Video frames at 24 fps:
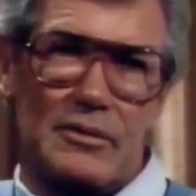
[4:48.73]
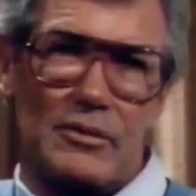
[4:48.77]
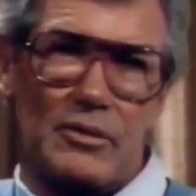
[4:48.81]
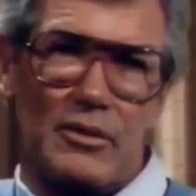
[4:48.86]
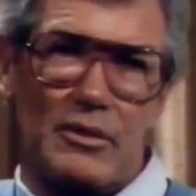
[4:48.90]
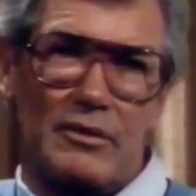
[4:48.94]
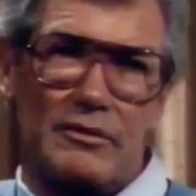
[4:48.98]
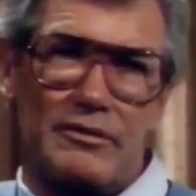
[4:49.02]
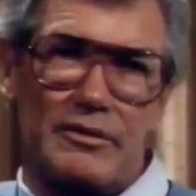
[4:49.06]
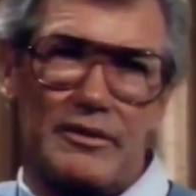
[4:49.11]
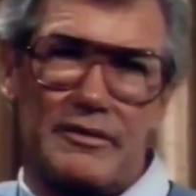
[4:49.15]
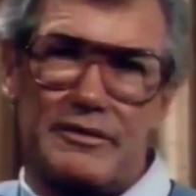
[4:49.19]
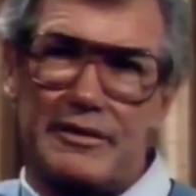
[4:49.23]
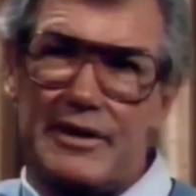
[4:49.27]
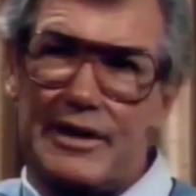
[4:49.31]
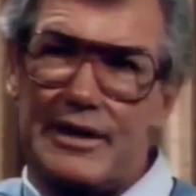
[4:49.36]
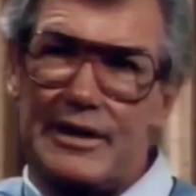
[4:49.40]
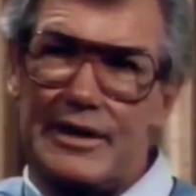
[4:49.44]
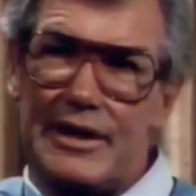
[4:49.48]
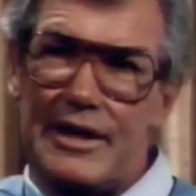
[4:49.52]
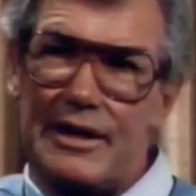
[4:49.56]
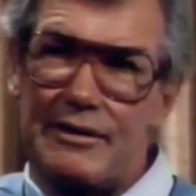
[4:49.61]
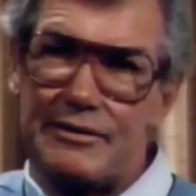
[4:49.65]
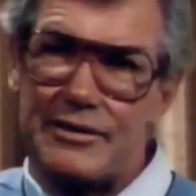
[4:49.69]
12,
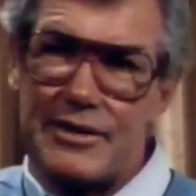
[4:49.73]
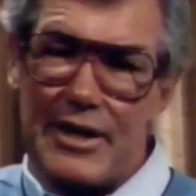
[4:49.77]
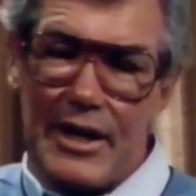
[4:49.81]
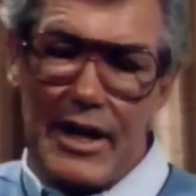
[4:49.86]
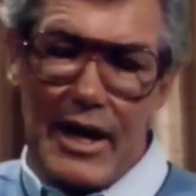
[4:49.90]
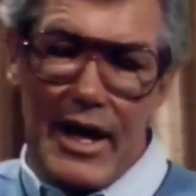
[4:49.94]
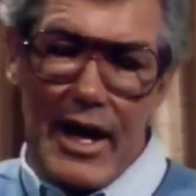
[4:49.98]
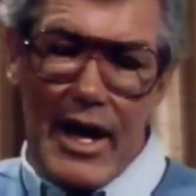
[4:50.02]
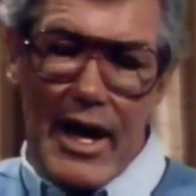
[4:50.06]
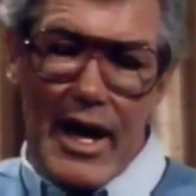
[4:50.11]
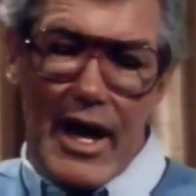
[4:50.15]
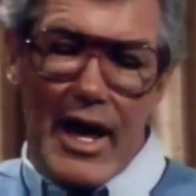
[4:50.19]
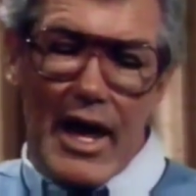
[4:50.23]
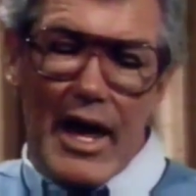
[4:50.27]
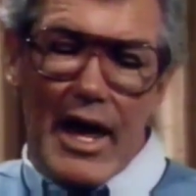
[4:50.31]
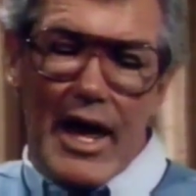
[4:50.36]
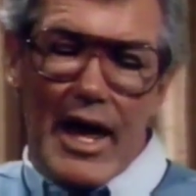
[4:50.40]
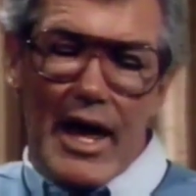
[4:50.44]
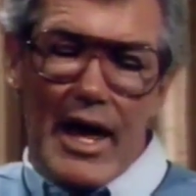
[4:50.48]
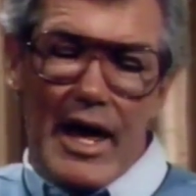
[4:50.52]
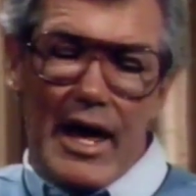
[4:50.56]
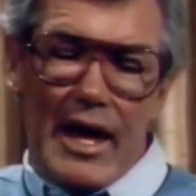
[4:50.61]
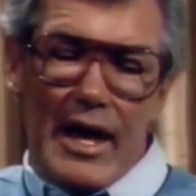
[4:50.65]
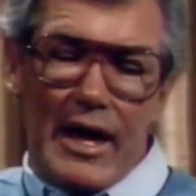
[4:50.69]
15 doves.
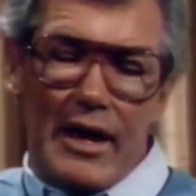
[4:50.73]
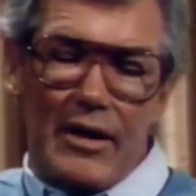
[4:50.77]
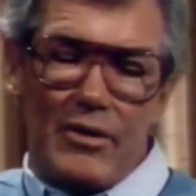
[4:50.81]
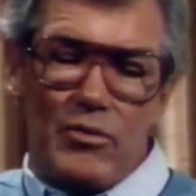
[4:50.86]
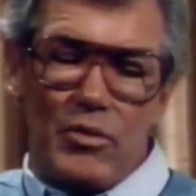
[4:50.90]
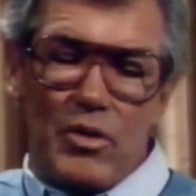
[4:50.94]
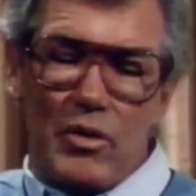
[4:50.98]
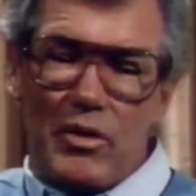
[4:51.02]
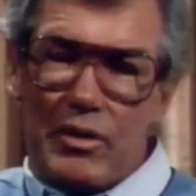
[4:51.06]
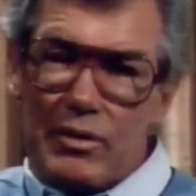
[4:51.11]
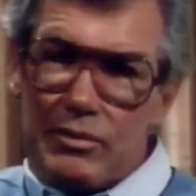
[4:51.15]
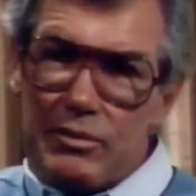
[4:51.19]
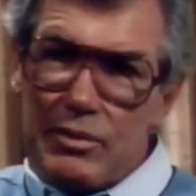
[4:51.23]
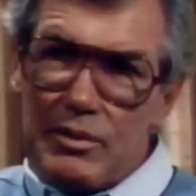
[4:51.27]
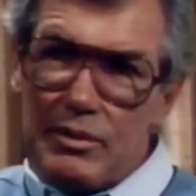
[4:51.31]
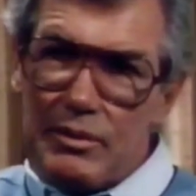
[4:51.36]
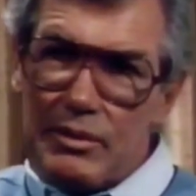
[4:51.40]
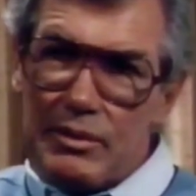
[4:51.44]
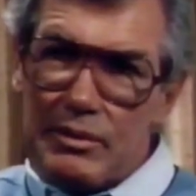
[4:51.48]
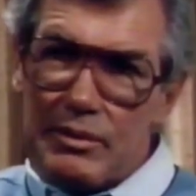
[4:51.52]
And we were